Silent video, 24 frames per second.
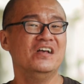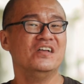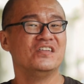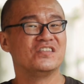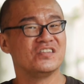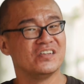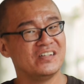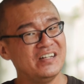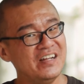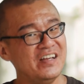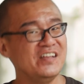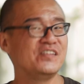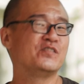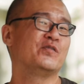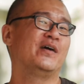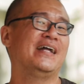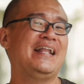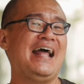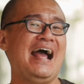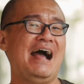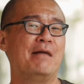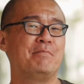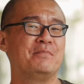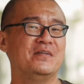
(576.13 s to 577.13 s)
So this is
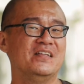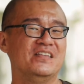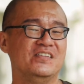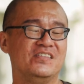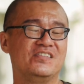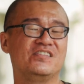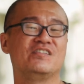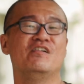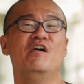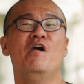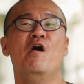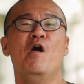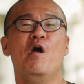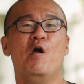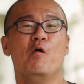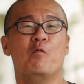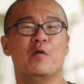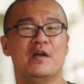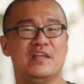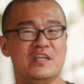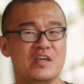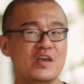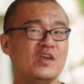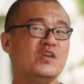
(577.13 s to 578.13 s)
what happens.
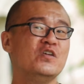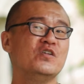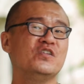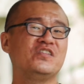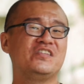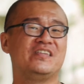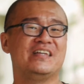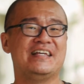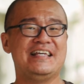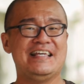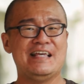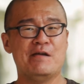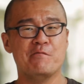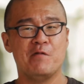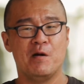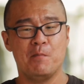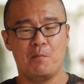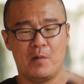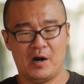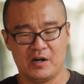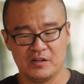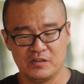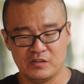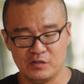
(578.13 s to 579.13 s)
When you use the
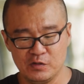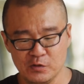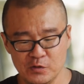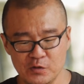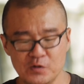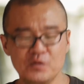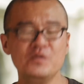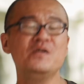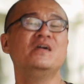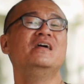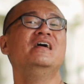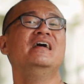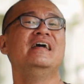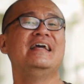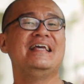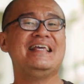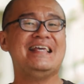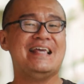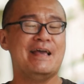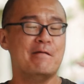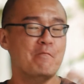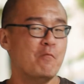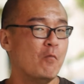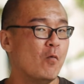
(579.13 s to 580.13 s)
EM1 Mark II,
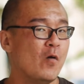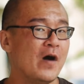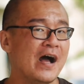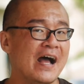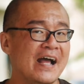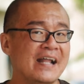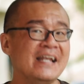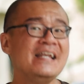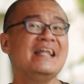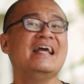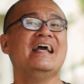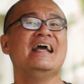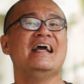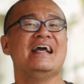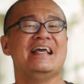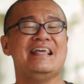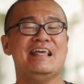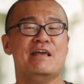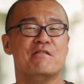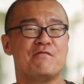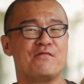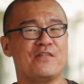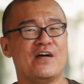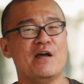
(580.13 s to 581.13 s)
EM1,
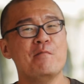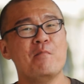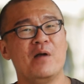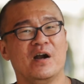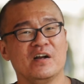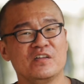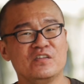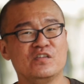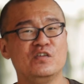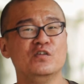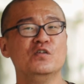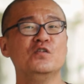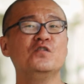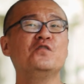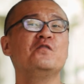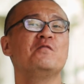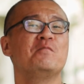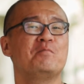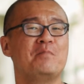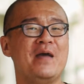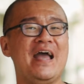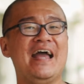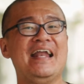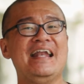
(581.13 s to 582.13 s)
EM5 Mark II,
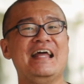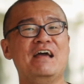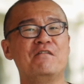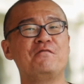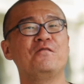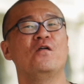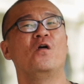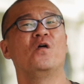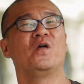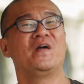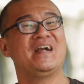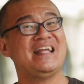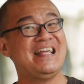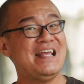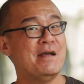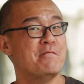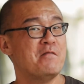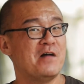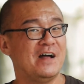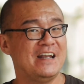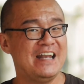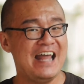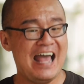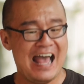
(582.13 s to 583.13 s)
Pan-F or
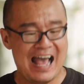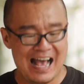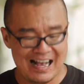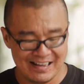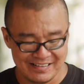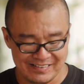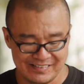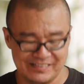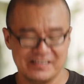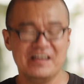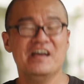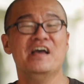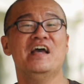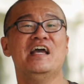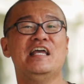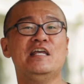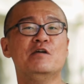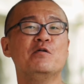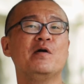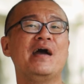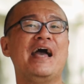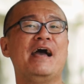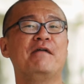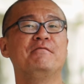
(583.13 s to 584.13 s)
EM1X,
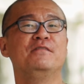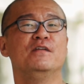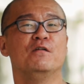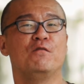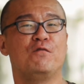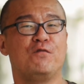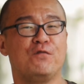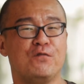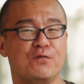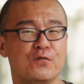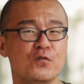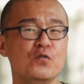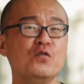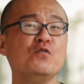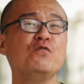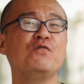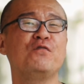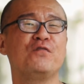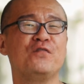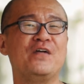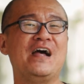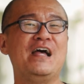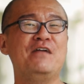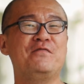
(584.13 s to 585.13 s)
you will have the full
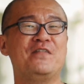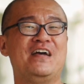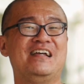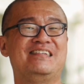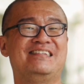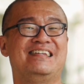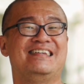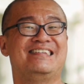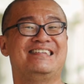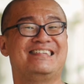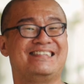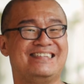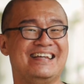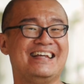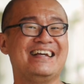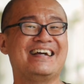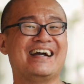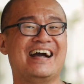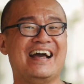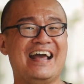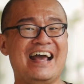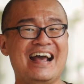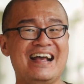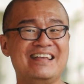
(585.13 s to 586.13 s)
5-axis sync
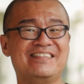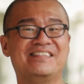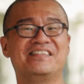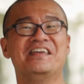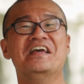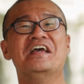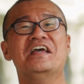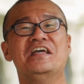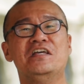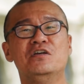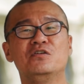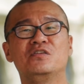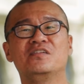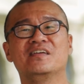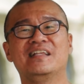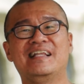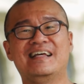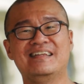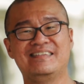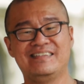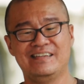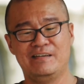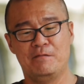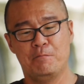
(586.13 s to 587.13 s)
IS
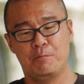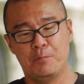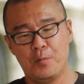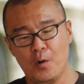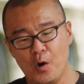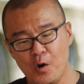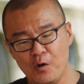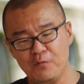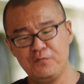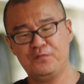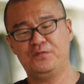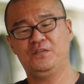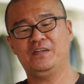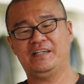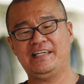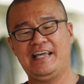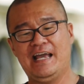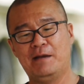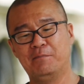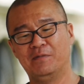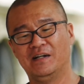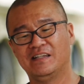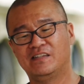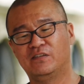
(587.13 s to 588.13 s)
utilizing both the
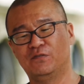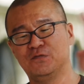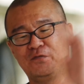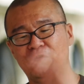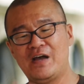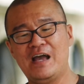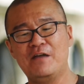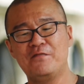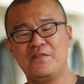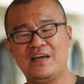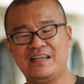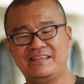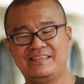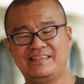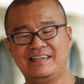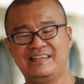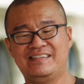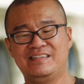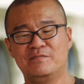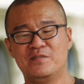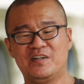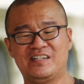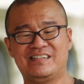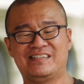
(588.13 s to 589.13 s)
camera's
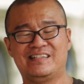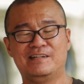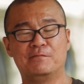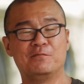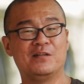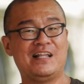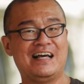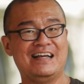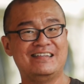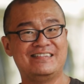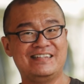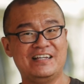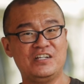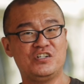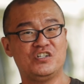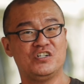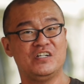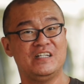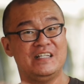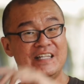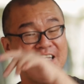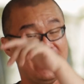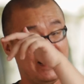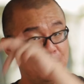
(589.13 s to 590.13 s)
5-axis image
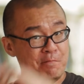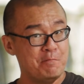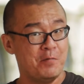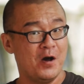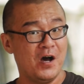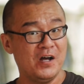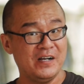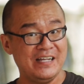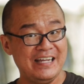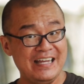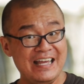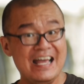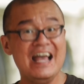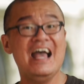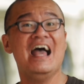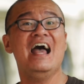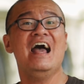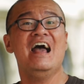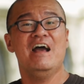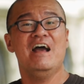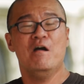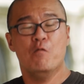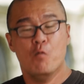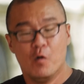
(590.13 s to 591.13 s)
stabilization in body
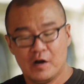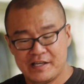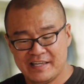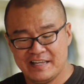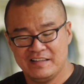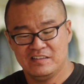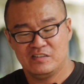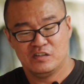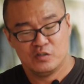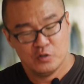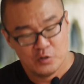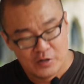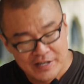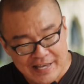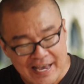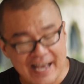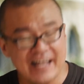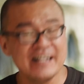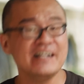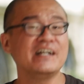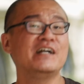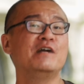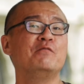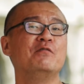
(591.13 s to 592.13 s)
working
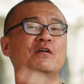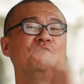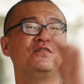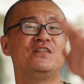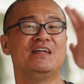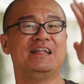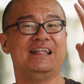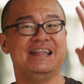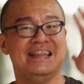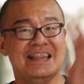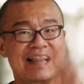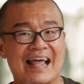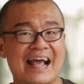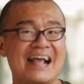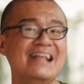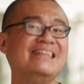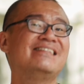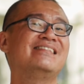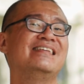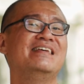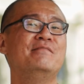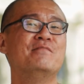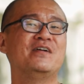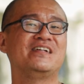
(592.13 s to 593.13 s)
together with the
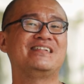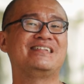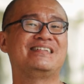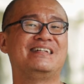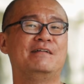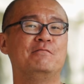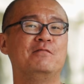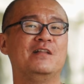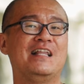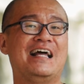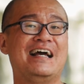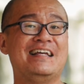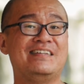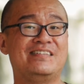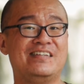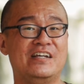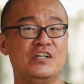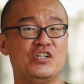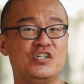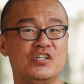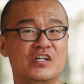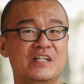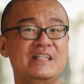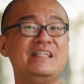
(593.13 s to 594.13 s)
lens image
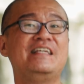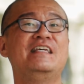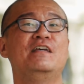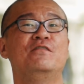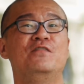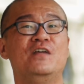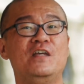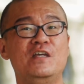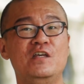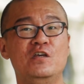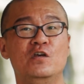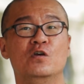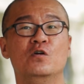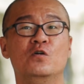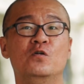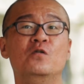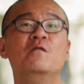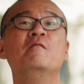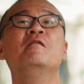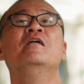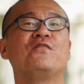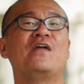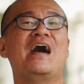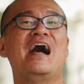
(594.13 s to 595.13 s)
stabilization, giving you
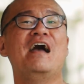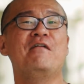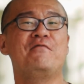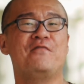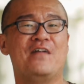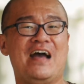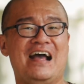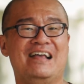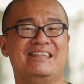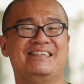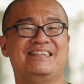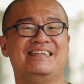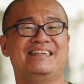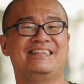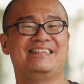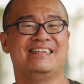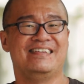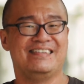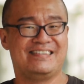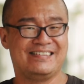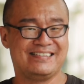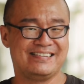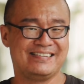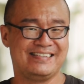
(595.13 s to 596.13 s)
5-axis
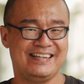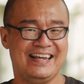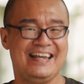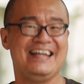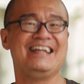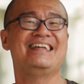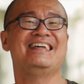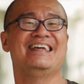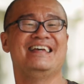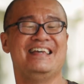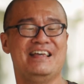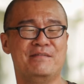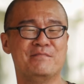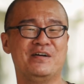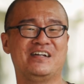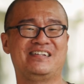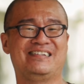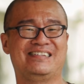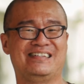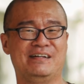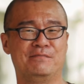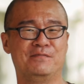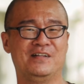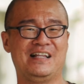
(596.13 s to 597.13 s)
sync image
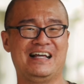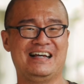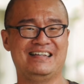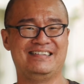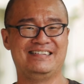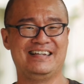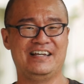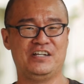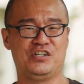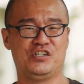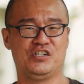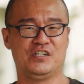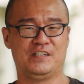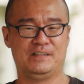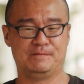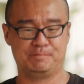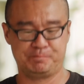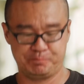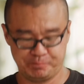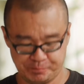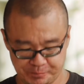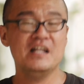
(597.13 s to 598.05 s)
stabilization.